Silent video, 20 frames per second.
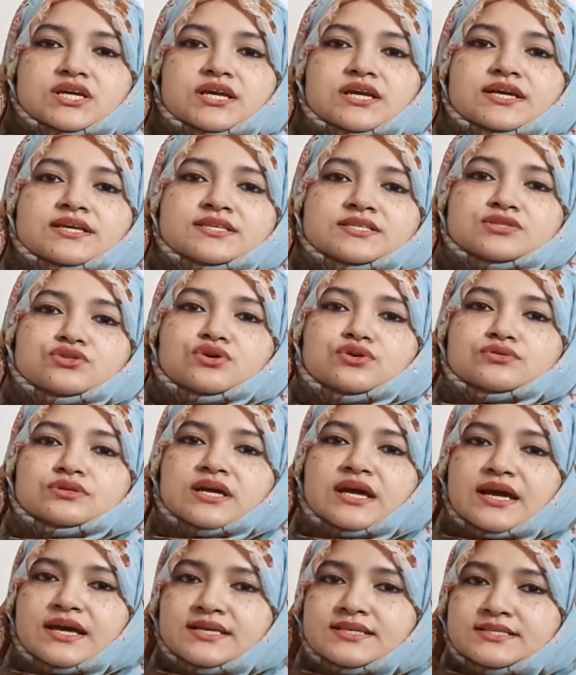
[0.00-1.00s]
is known
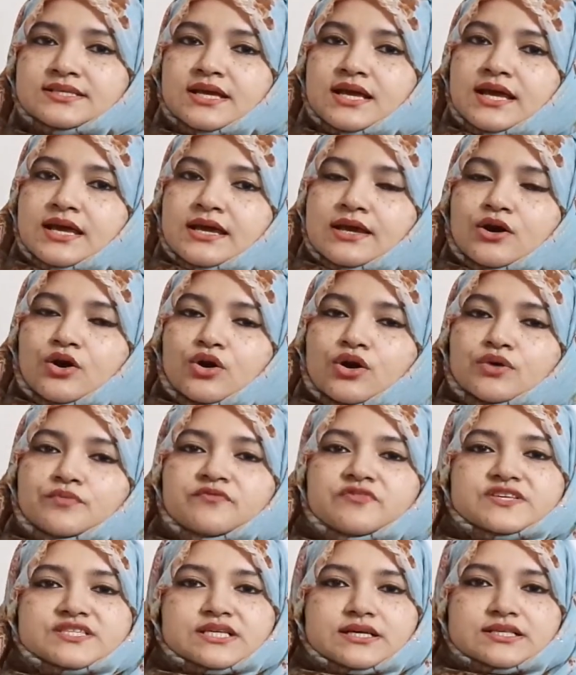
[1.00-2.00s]
as
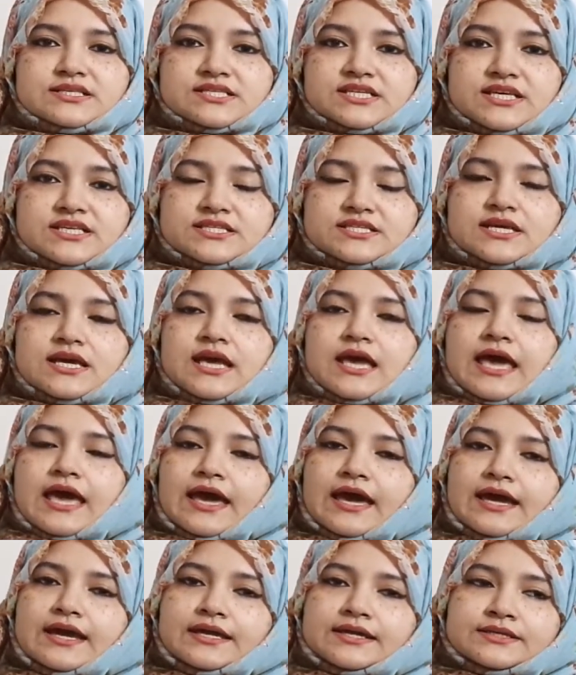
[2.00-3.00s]
physical change.
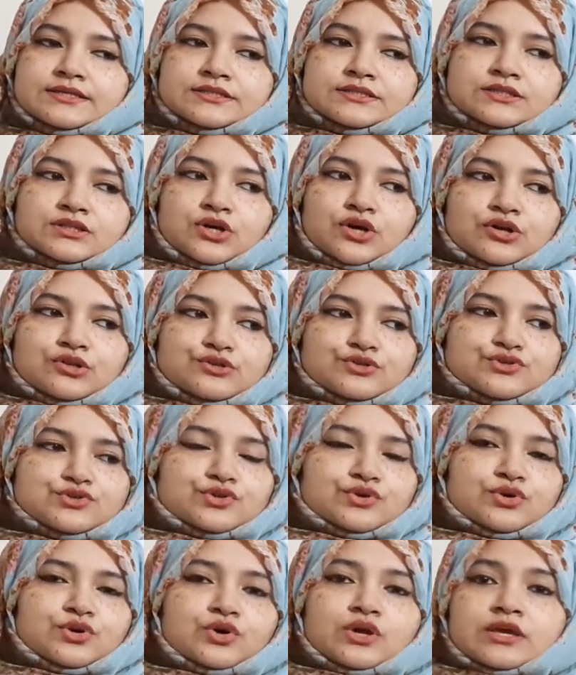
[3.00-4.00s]
And
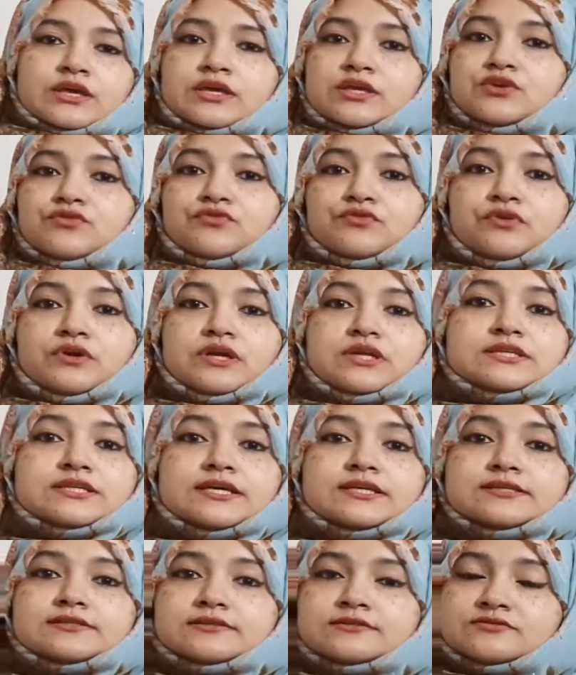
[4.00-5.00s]
also, if we
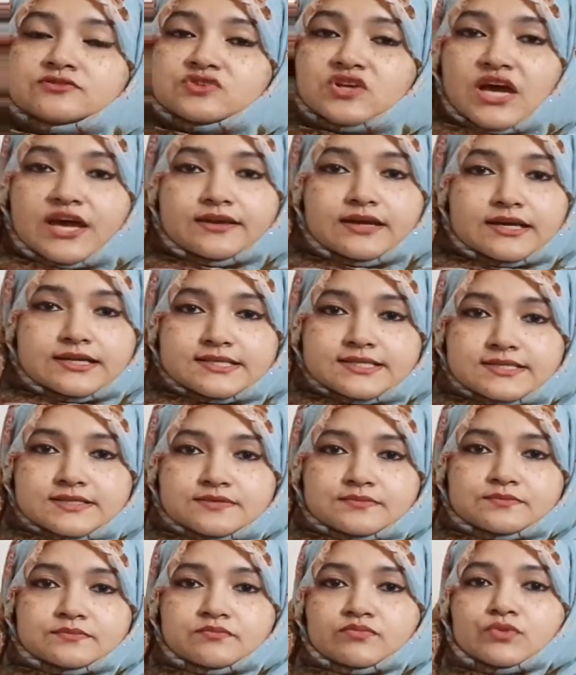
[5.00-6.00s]
take dry ice,
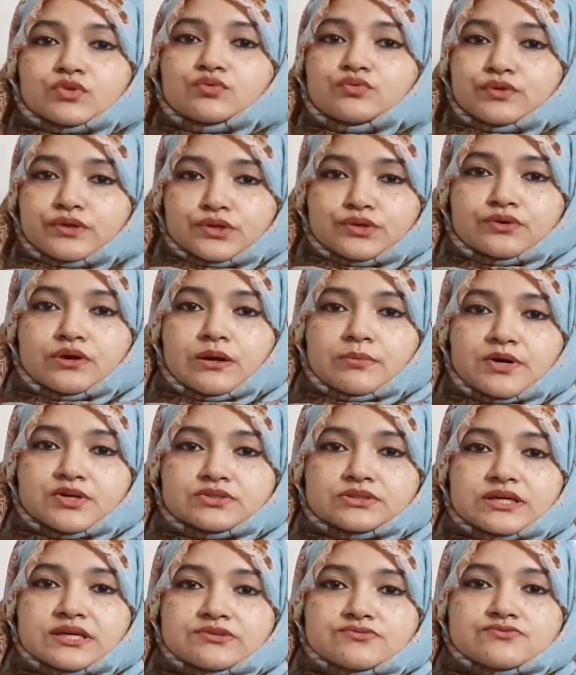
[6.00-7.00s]
we know about
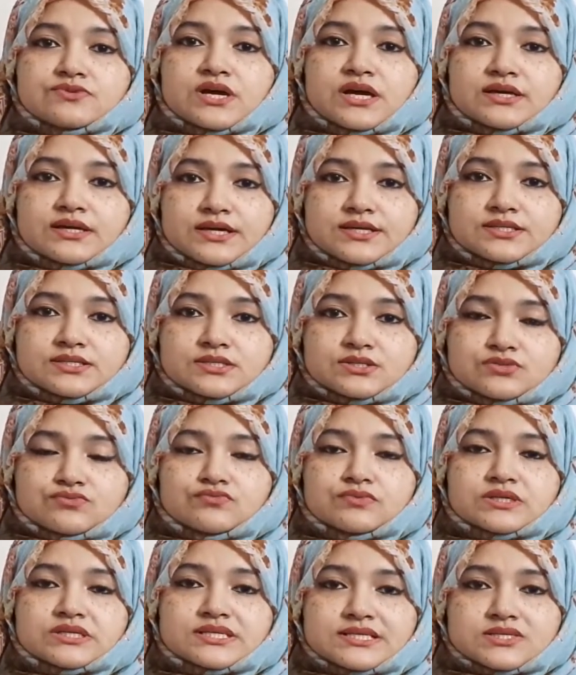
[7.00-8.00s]
that dry ice.
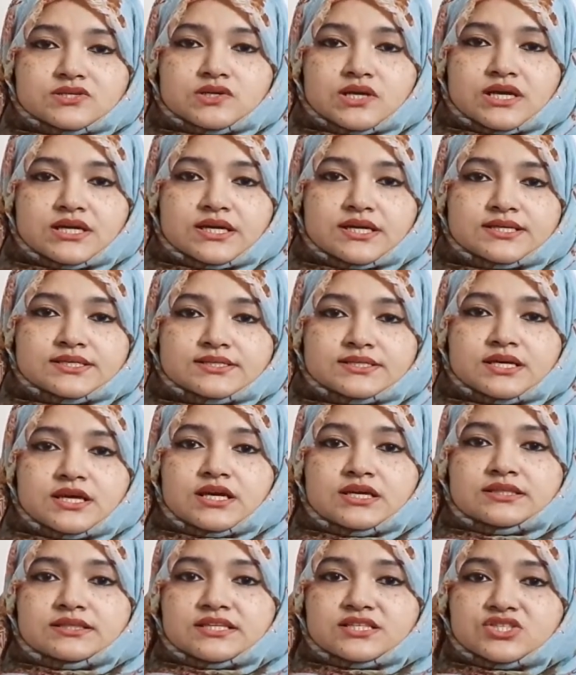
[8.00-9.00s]
What is dry ice?
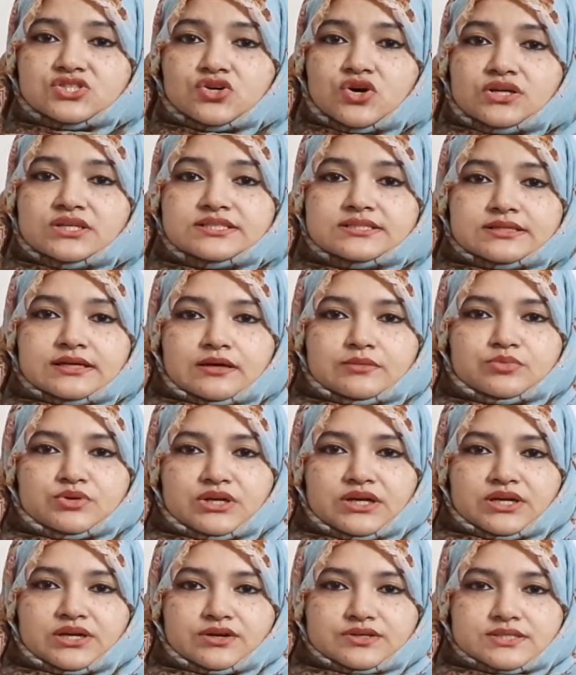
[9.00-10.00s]
The solid carbon
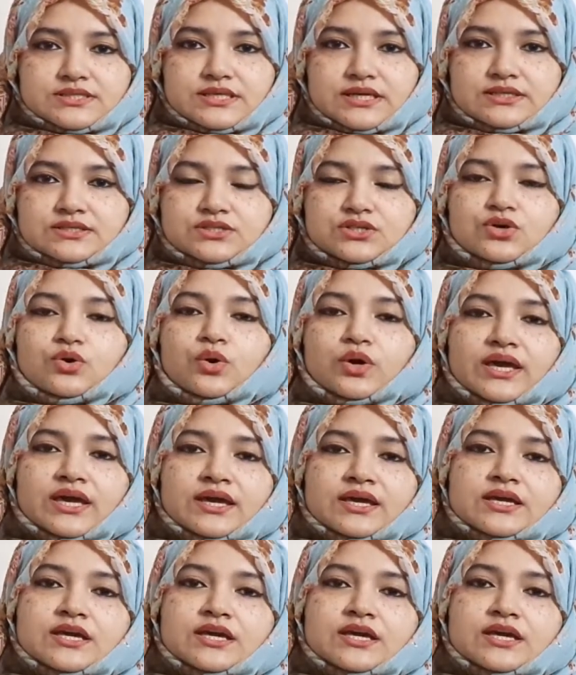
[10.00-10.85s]
dioxide. Okay,